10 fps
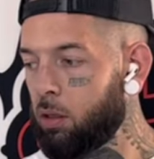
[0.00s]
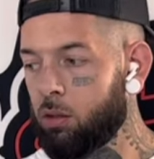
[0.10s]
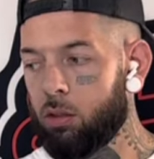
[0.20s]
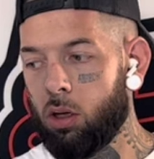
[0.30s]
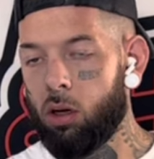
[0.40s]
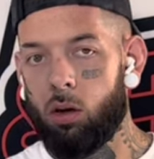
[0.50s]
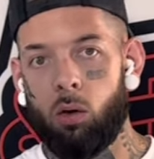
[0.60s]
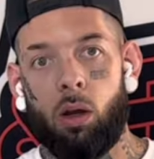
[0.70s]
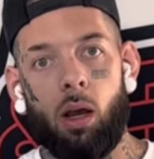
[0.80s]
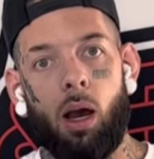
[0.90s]

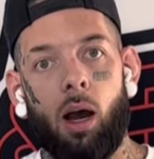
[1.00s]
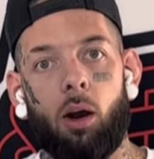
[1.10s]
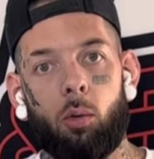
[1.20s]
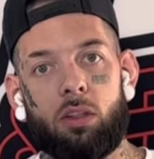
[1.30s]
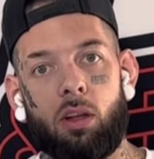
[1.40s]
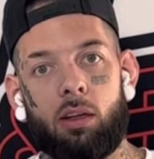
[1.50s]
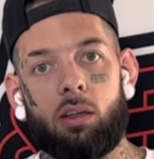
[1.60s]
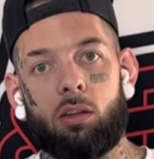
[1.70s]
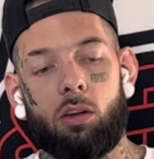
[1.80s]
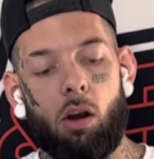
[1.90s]
So, I always like
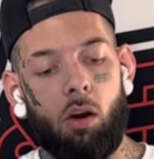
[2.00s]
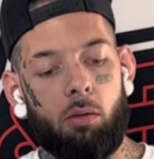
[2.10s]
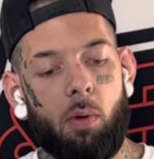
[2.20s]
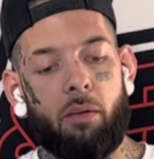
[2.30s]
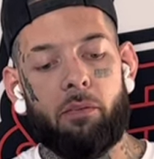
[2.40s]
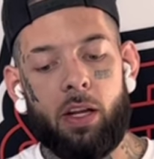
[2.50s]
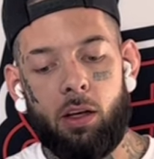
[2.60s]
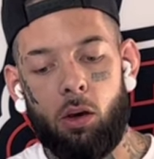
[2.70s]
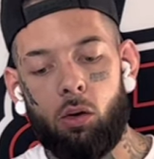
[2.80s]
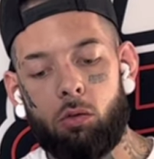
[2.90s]
to start off my
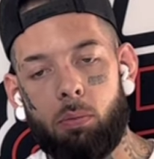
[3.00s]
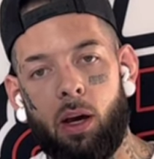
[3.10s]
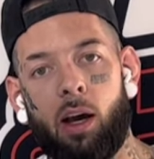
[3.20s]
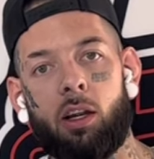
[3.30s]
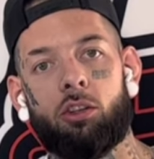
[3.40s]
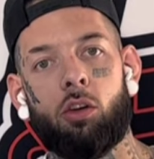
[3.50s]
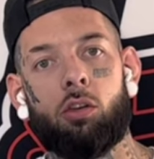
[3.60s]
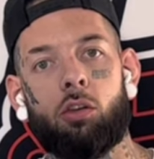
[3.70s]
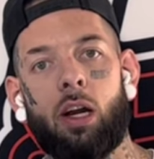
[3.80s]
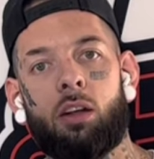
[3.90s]
videos by
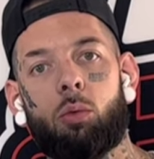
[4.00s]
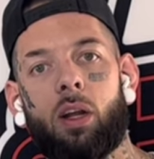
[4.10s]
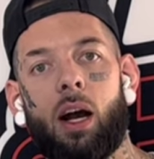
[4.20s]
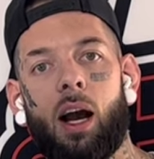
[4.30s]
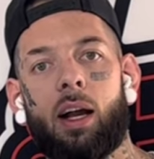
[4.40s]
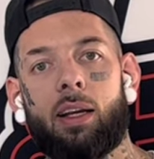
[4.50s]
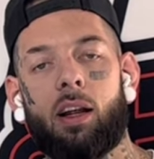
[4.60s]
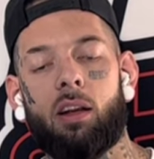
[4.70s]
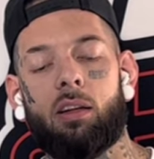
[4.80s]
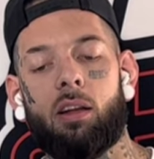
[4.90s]
showing you guys what I
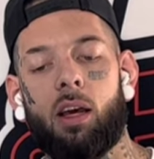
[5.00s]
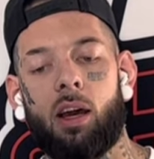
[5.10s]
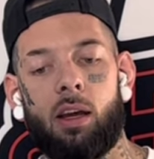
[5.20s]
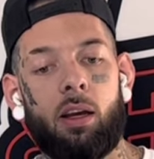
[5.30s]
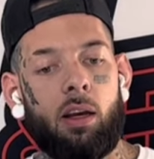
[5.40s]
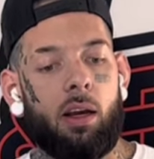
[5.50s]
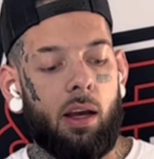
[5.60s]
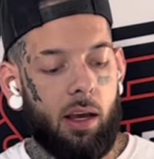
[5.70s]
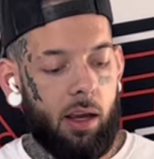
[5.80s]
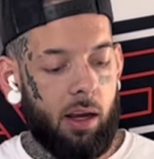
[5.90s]
carry today,
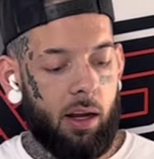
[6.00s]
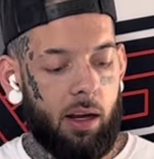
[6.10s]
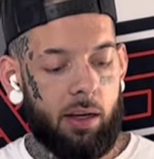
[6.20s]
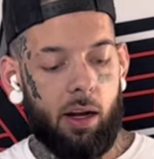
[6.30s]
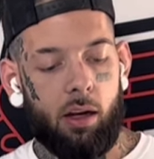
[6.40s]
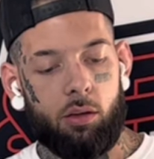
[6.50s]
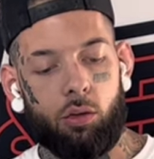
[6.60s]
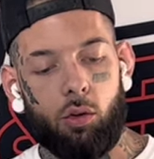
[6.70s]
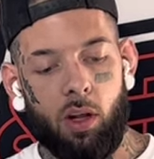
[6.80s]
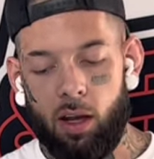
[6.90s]
and I carry
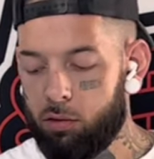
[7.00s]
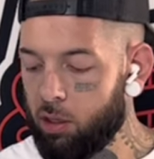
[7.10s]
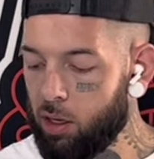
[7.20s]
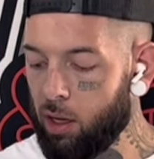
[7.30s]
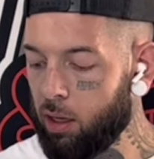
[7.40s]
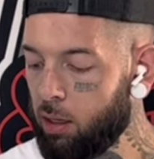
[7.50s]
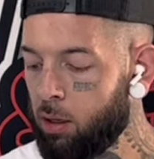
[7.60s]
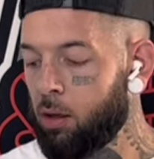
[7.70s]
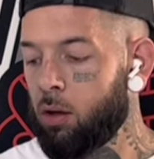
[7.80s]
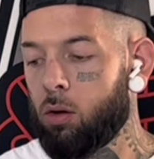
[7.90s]
two knives today,
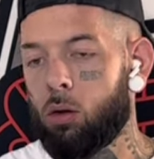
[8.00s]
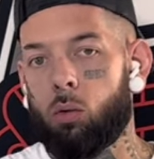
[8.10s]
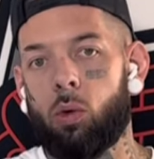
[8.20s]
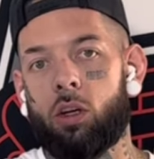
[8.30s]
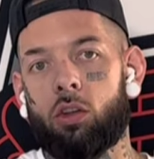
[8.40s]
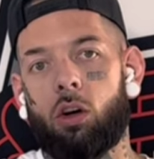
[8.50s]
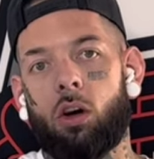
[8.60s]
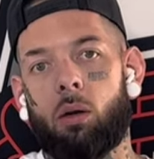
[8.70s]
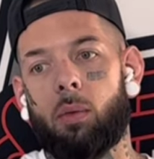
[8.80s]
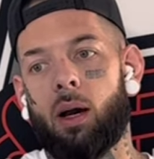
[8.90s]
which
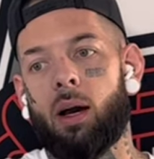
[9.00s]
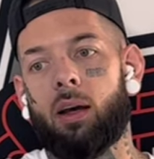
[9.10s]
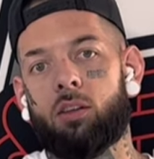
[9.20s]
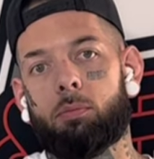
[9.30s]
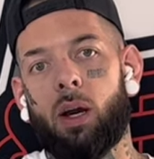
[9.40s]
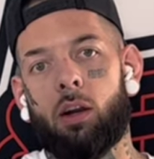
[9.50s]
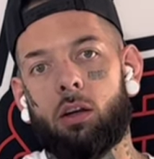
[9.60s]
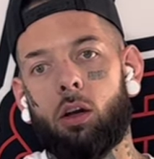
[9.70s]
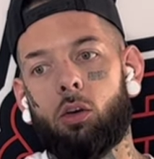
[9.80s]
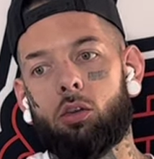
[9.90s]
are my Spyderco